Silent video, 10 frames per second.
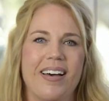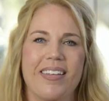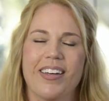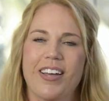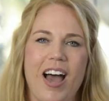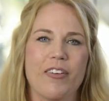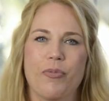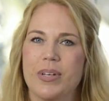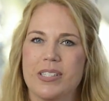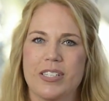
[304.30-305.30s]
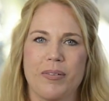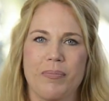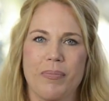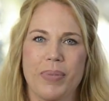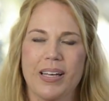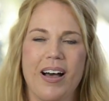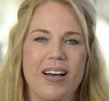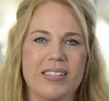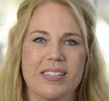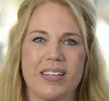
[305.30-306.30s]
the God of wisdom,
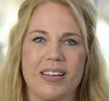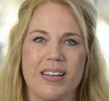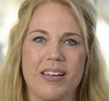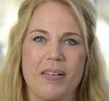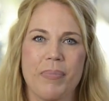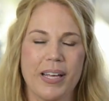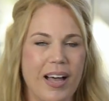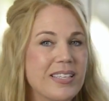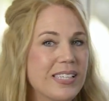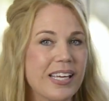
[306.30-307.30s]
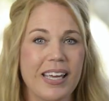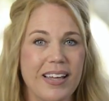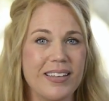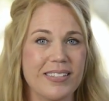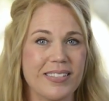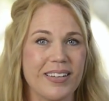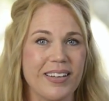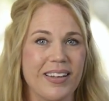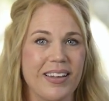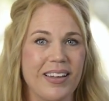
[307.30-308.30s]
because He is,
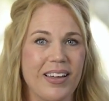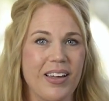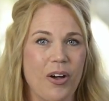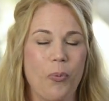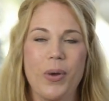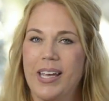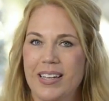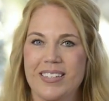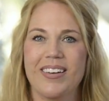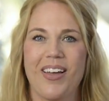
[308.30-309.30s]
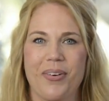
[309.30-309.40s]
we get to know